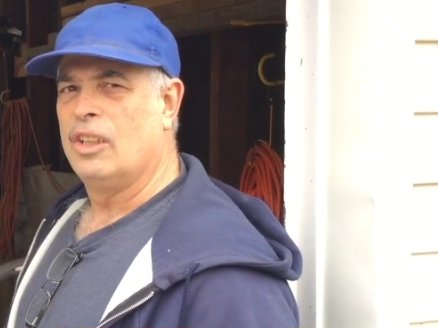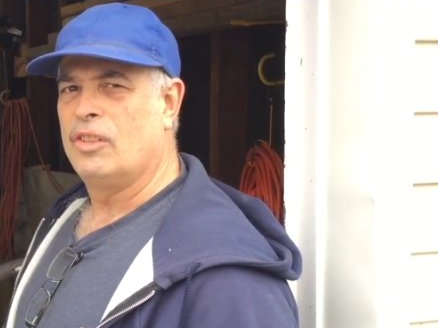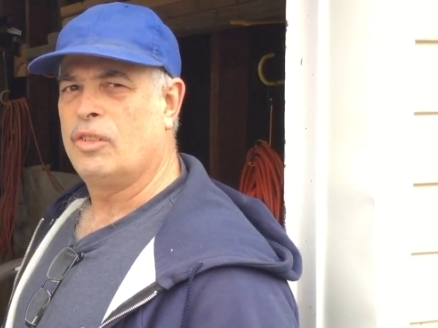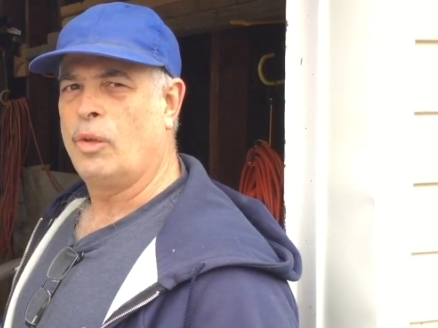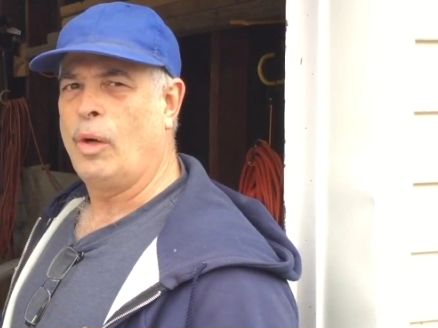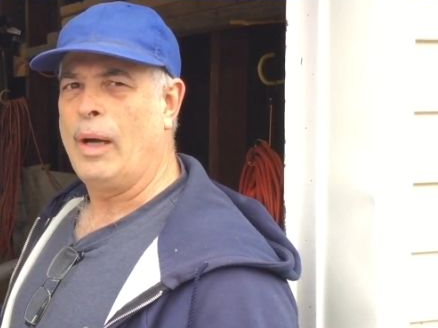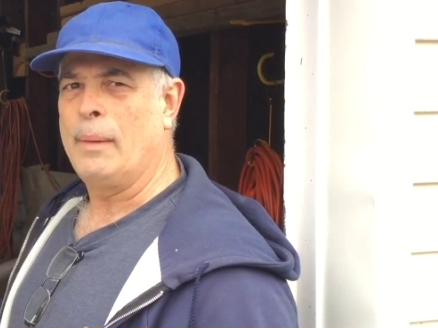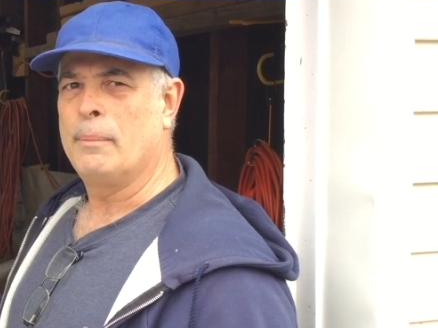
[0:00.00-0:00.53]

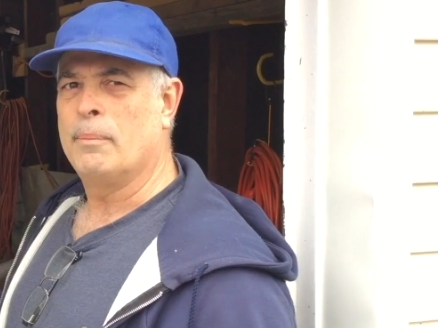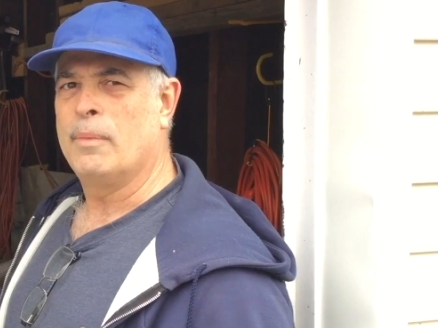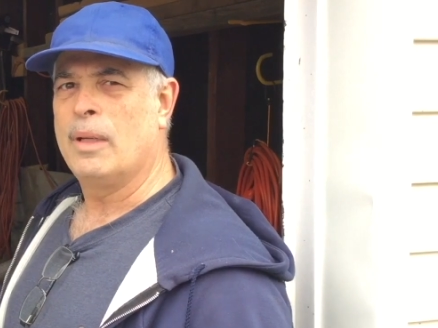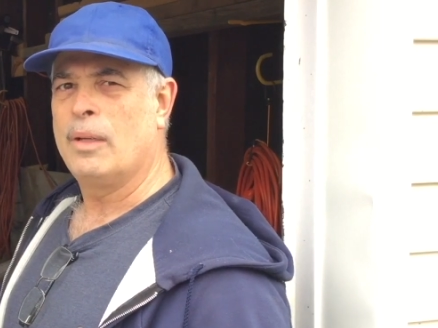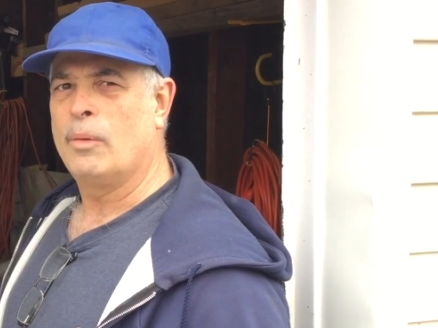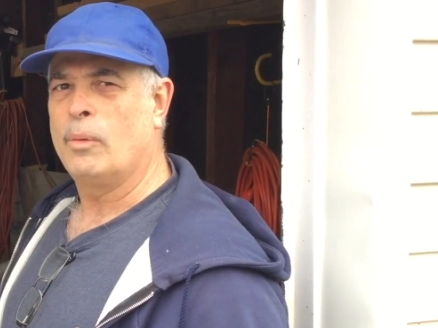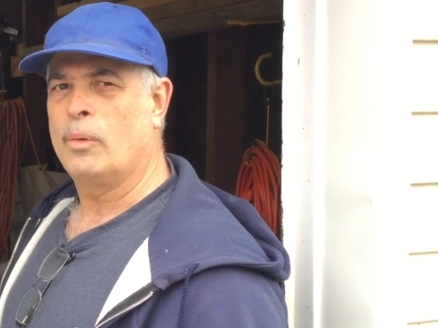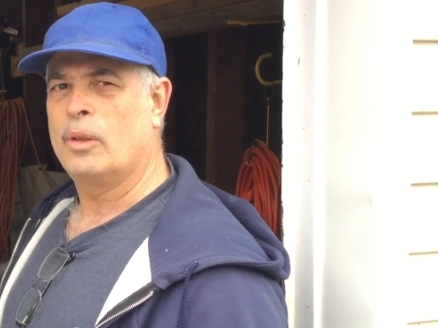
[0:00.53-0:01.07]
so I'm
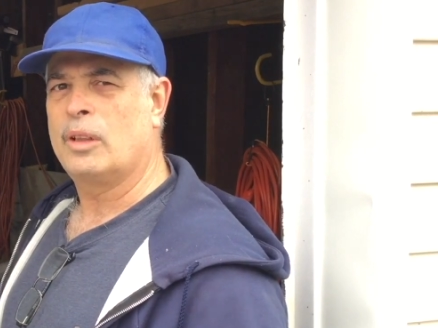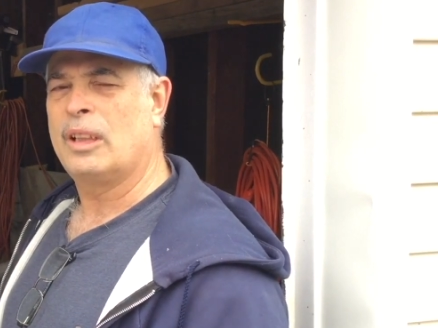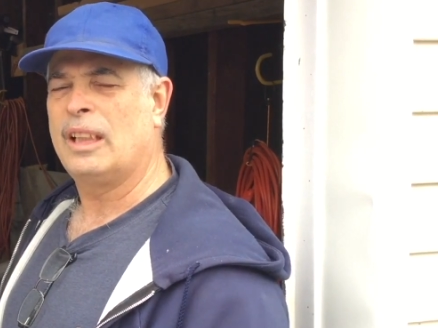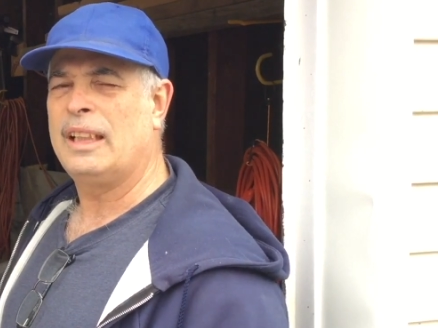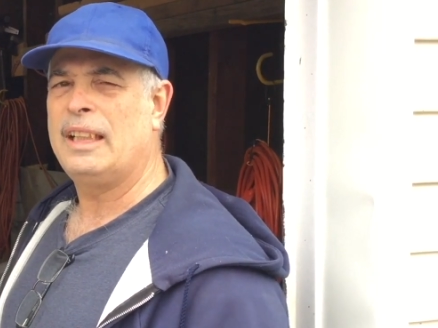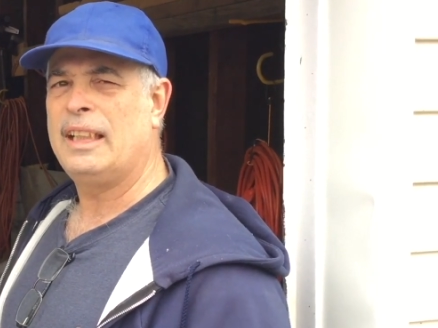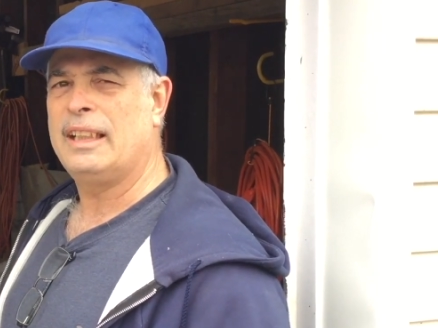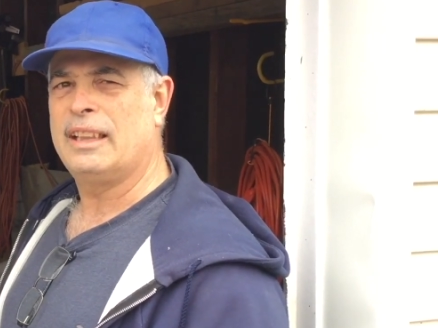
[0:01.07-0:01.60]

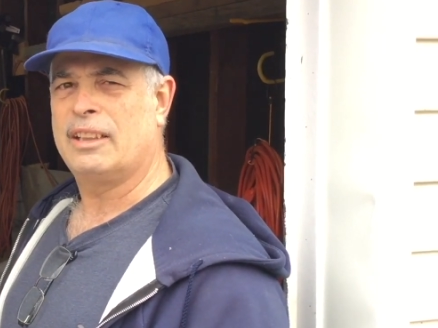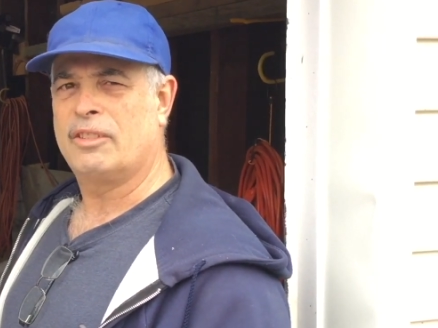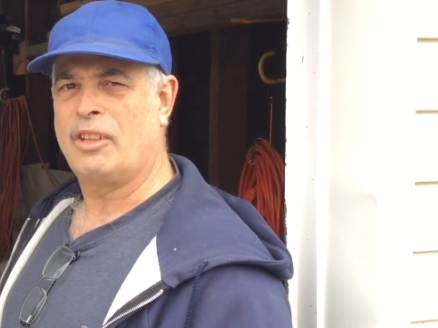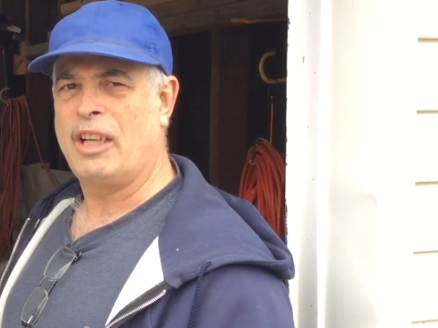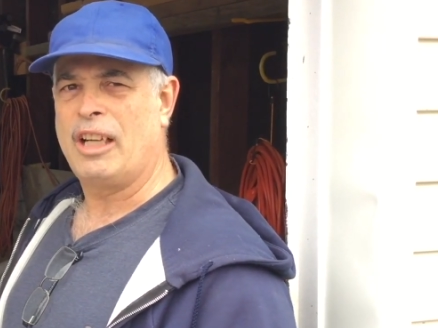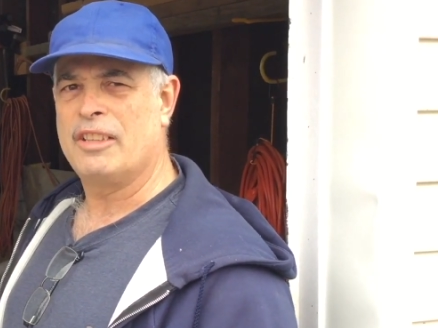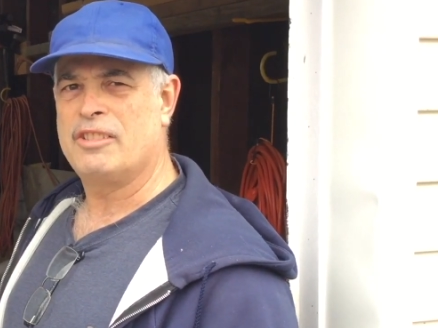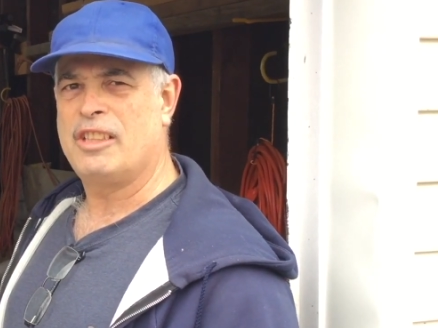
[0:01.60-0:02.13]
cleaning the
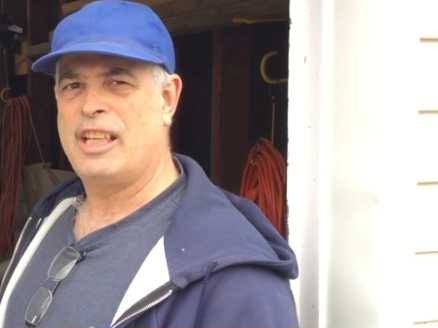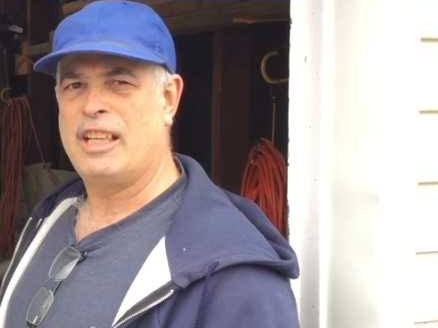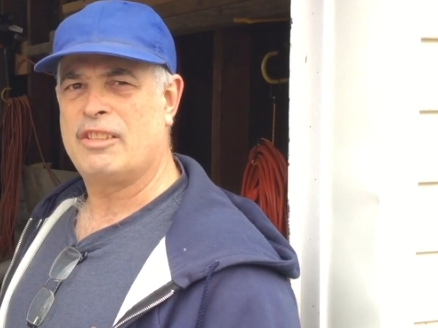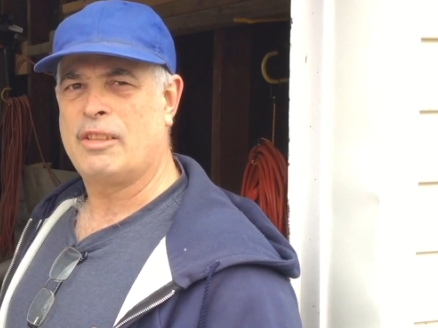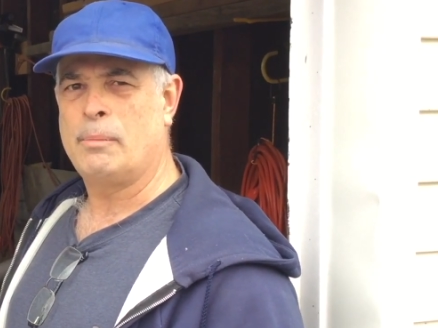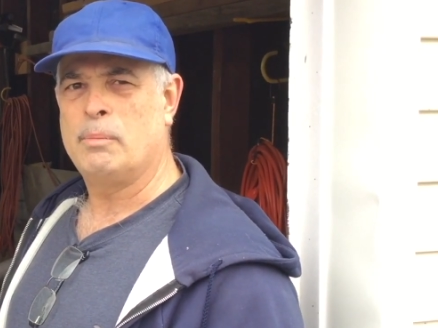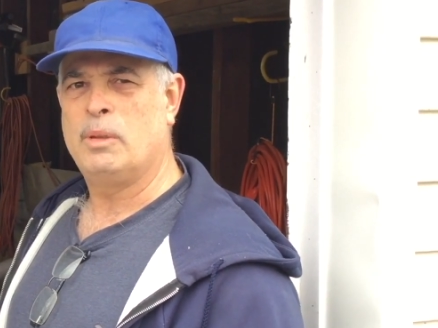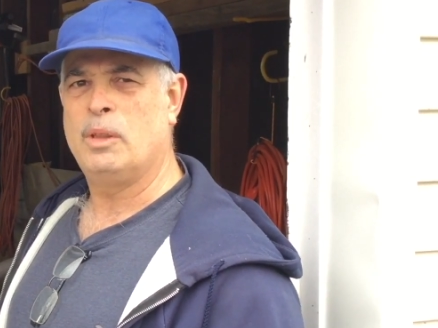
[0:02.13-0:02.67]
garage, and
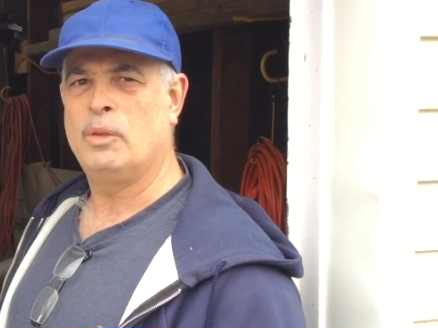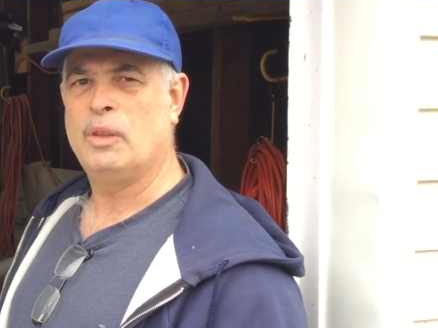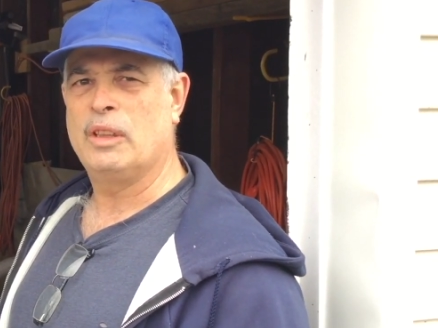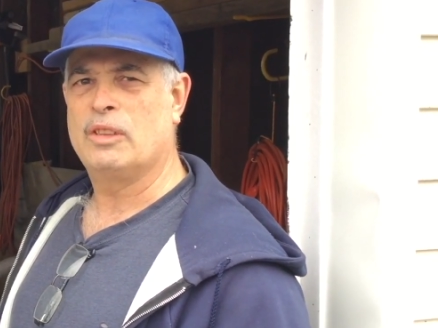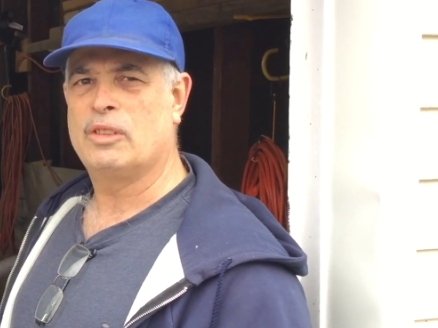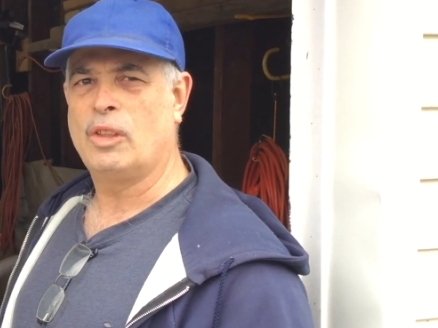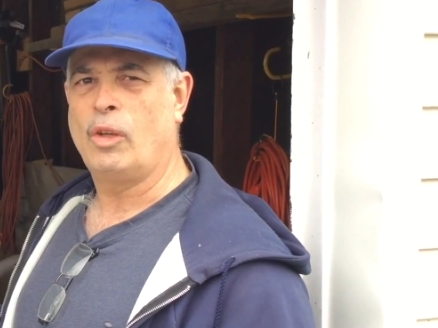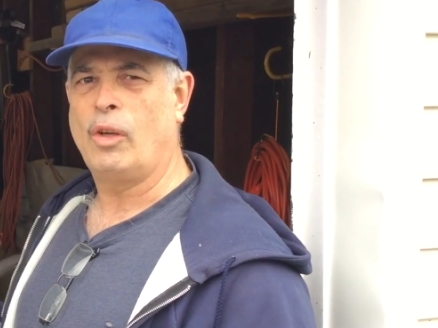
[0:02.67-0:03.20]
as I'm
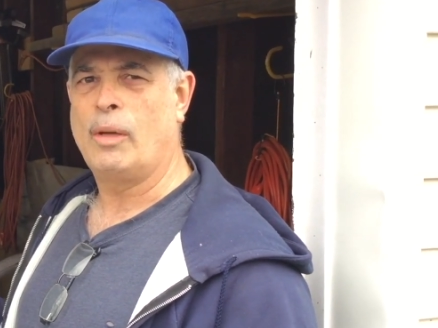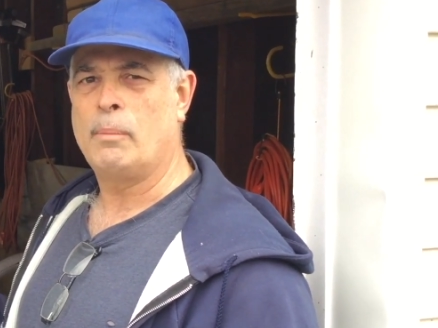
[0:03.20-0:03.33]
doing so,